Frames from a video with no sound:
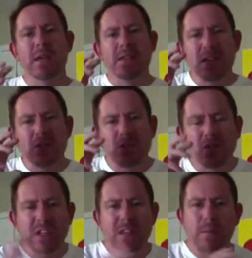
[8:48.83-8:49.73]
then you
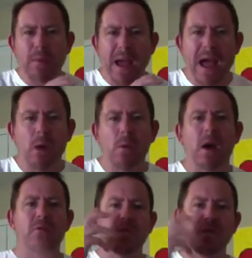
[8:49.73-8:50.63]
see the
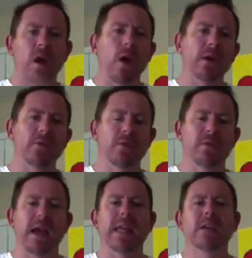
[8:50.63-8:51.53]
power flowing from that.